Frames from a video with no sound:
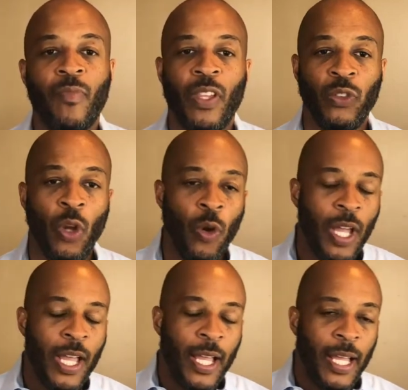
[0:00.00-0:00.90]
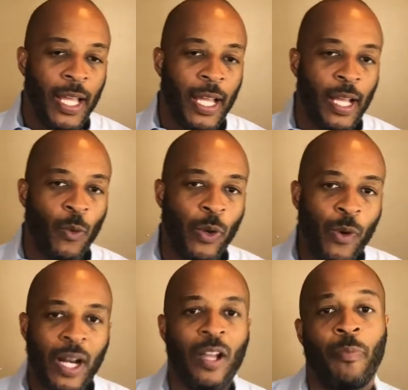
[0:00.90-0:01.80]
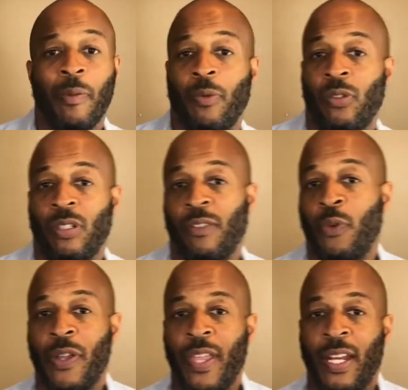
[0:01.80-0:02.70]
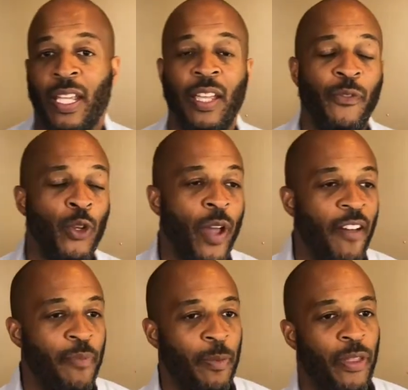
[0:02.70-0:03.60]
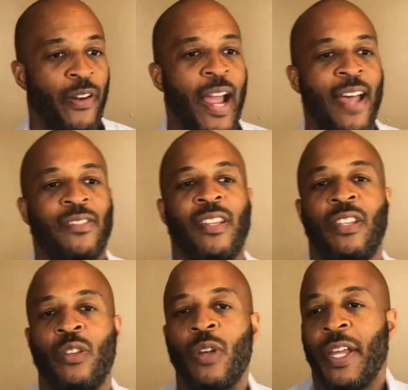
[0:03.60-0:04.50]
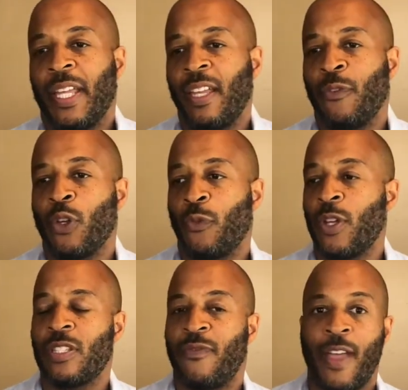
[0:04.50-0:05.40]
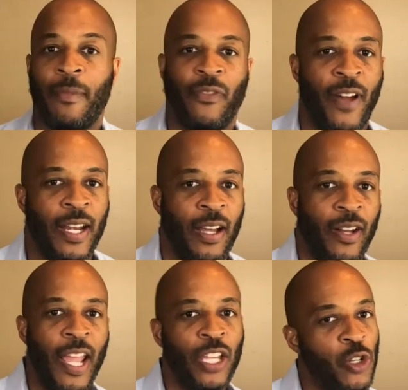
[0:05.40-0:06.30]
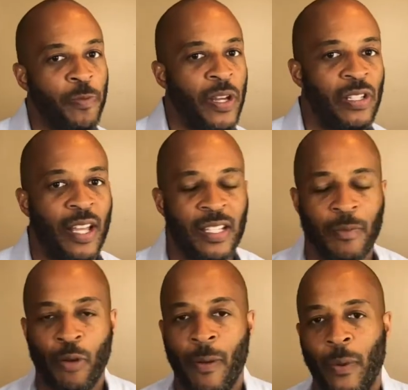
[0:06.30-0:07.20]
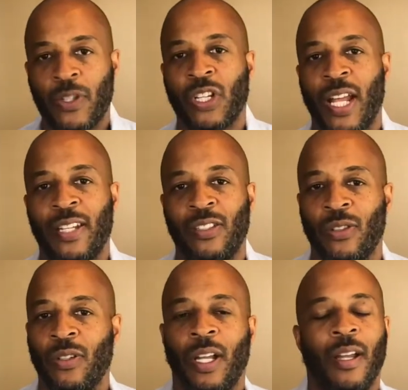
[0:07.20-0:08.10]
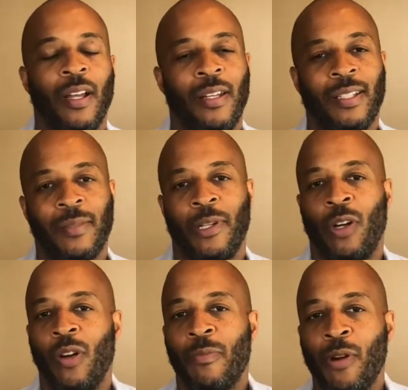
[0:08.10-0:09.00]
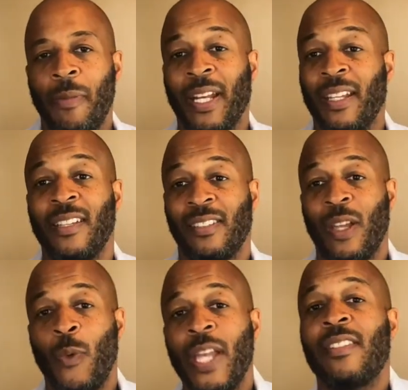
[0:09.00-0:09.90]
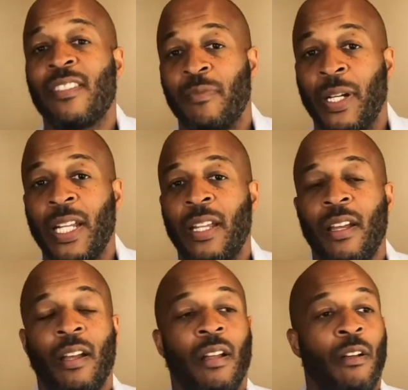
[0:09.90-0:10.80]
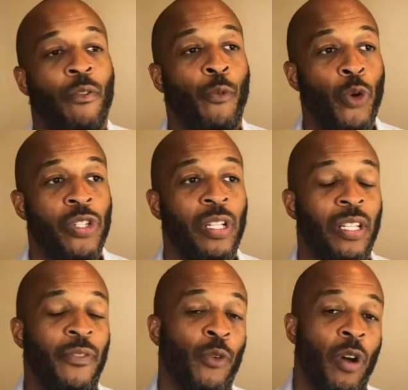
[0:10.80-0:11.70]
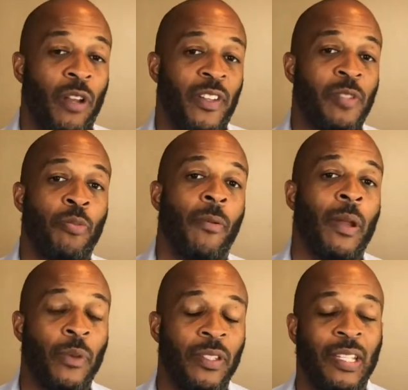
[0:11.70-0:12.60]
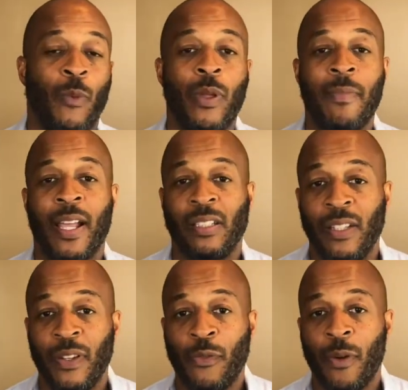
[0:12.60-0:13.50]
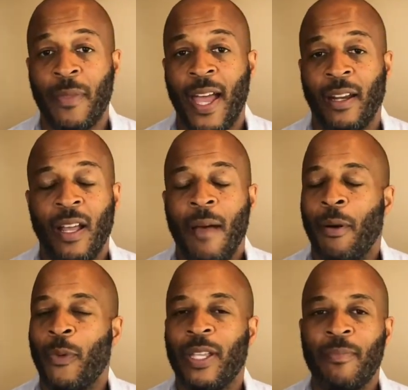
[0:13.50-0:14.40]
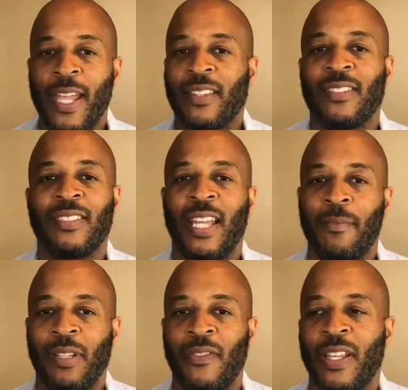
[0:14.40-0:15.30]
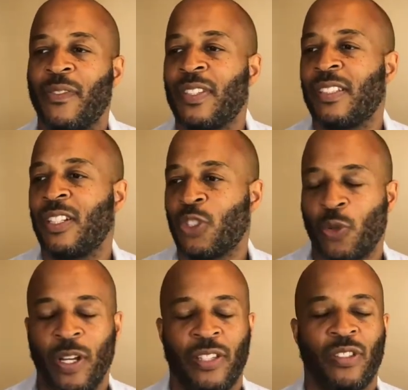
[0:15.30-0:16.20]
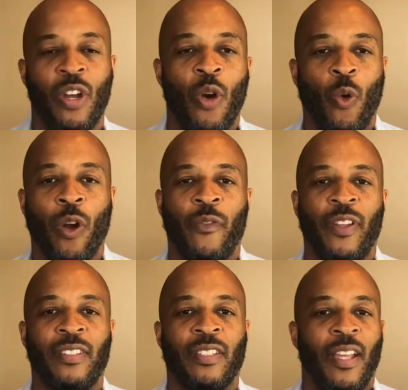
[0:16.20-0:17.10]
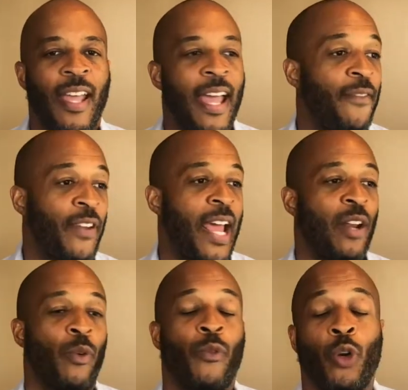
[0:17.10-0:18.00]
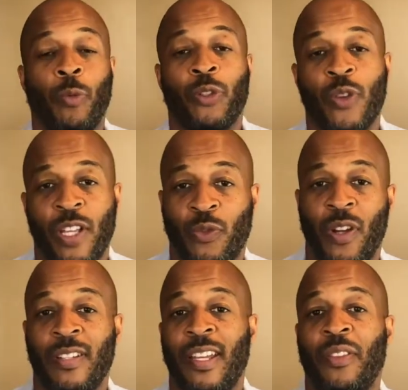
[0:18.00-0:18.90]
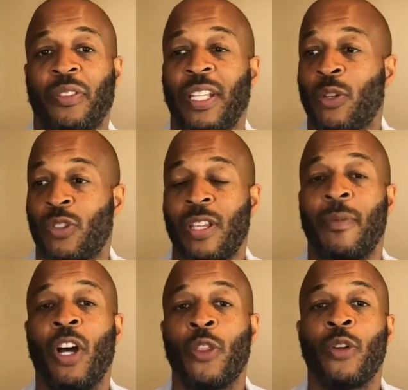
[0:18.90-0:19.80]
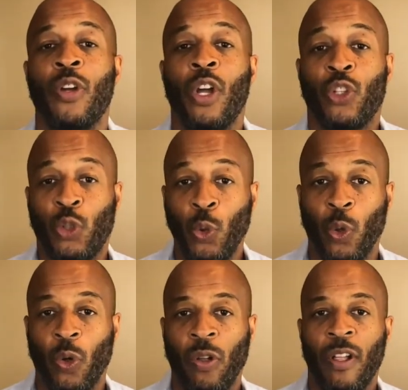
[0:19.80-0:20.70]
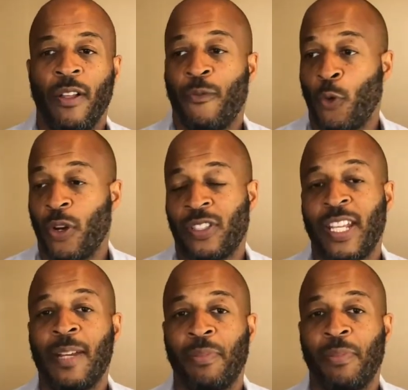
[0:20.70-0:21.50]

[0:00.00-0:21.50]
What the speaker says: So we want to help people avoid that. If you have people that are asking you, if your friends and family find out, hey, you're specializing in probate, what should I do? Let them know. Probate is a waste of money. Fortunately for all of us in probate real estate, we make a living from that, but we make the same living if it's in a trust, or if it had a revocable transfer on death deed or some other tool for estate